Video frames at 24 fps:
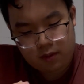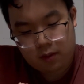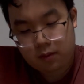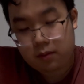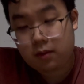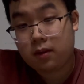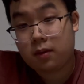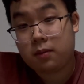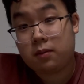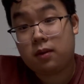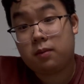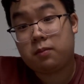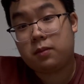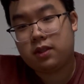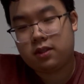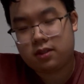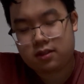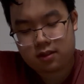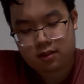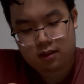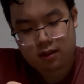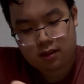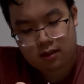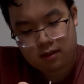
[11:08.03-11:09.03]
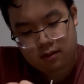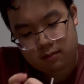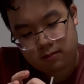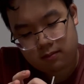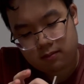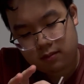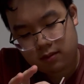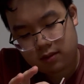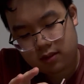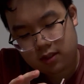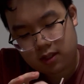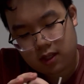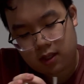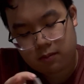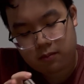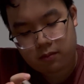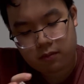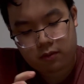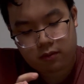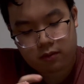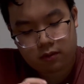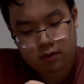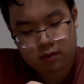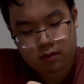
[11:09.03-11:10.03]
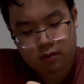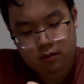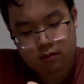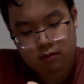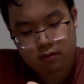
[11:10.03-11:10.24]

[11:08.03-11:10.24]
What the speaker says: Let me just skim through.